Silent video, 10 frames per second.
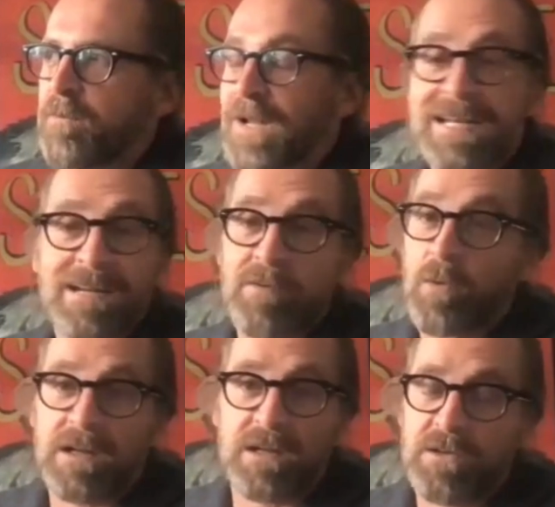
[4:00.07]
But I never
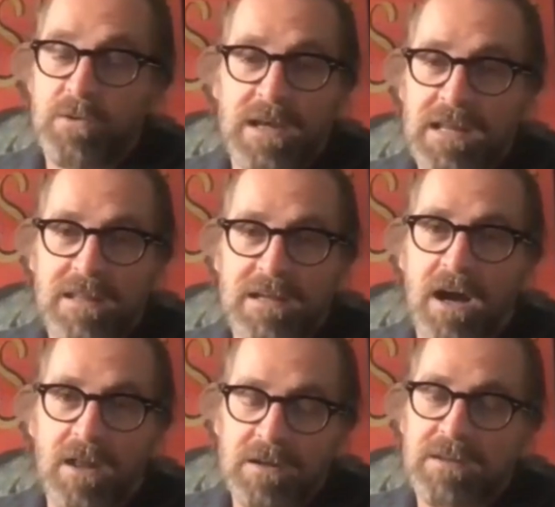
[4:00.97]
wanted to do anything
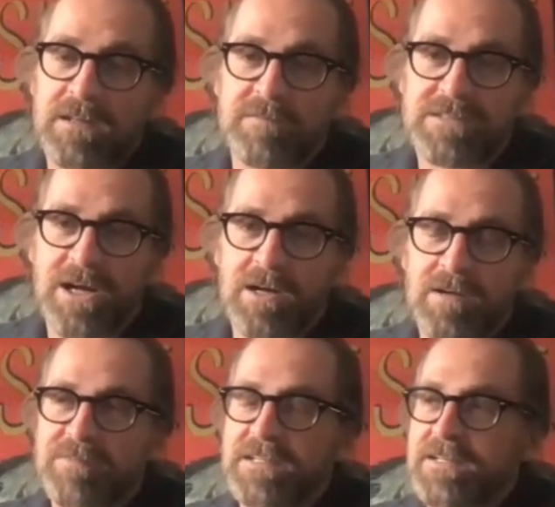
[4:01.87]
other than
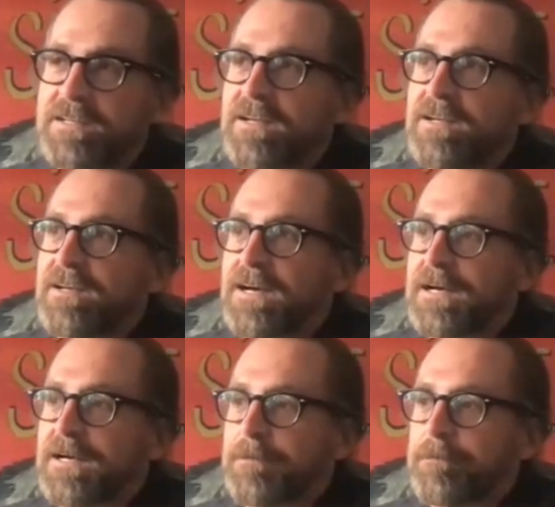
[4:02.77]
photography.
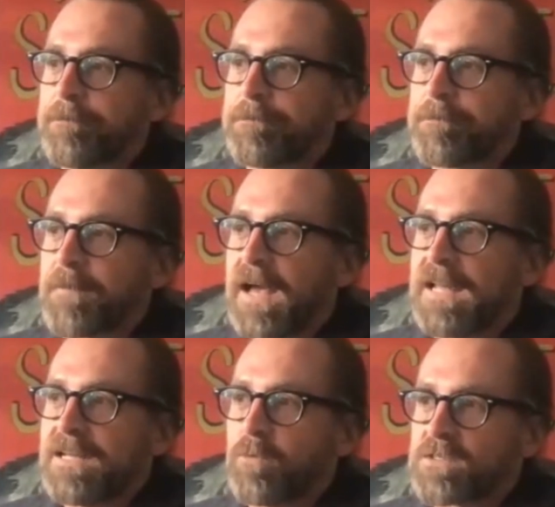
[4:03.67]

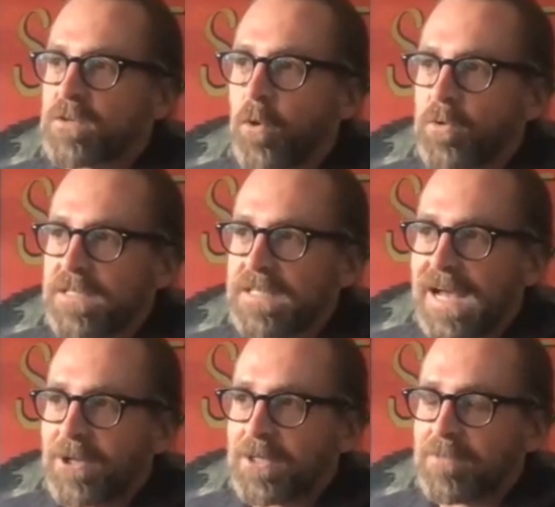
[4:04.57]
And it was only
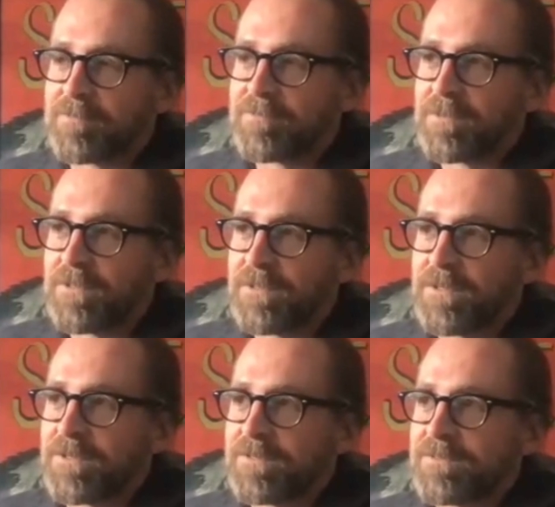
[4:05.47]
out of
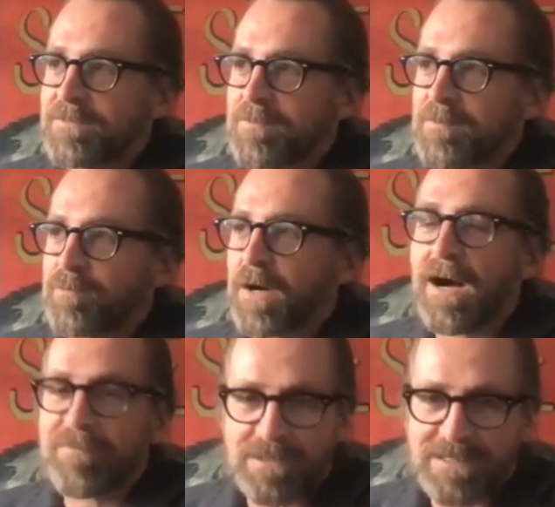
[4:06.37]

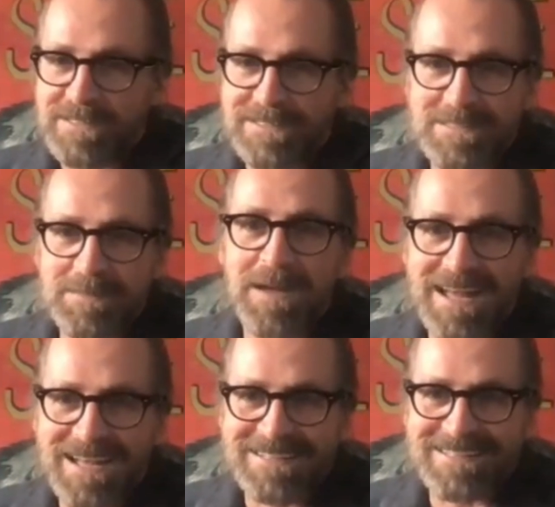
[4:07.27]
poverty and
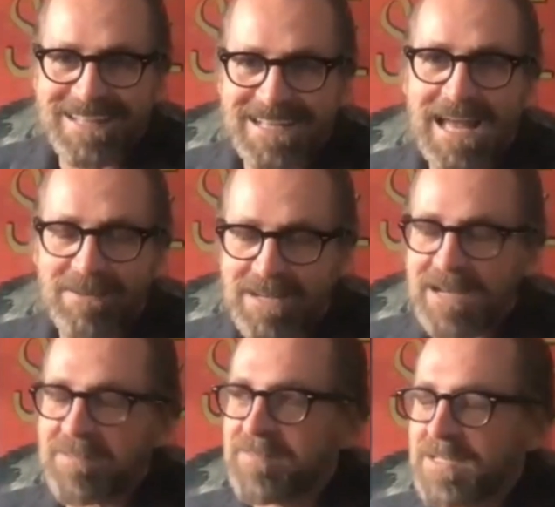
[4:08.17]
demand and hey, I've got
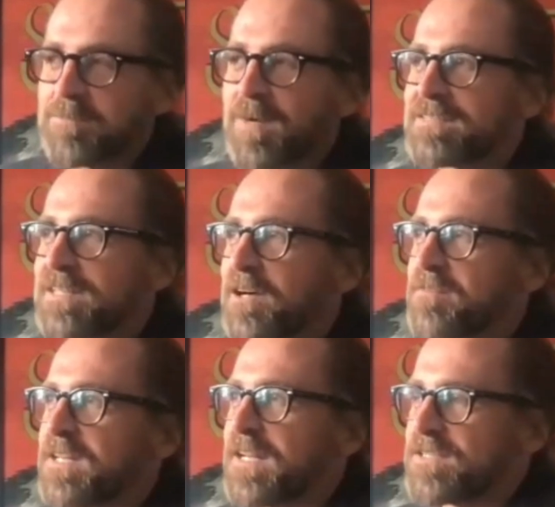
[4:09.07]
to feed
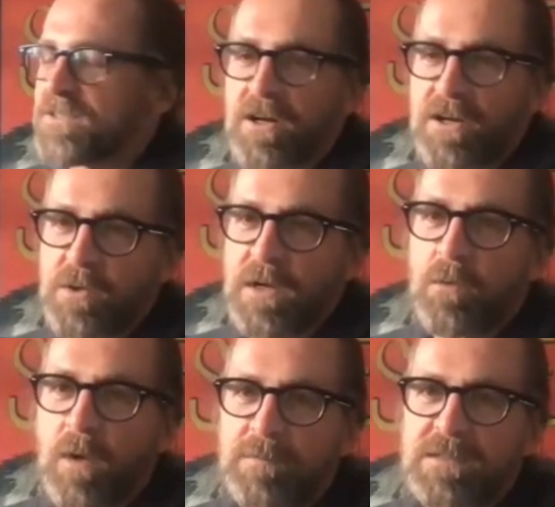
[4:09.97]
myself that I started
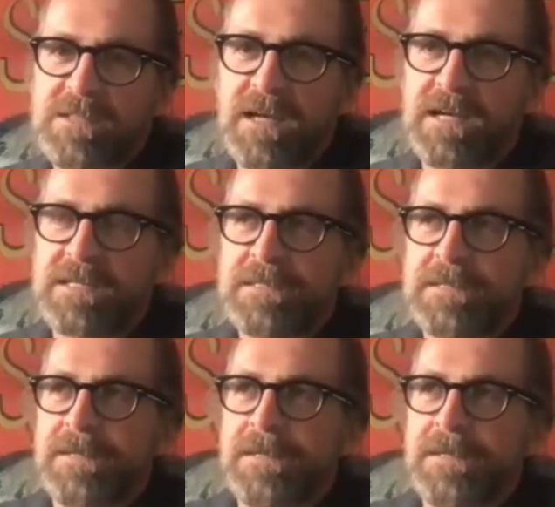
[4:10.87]
web design.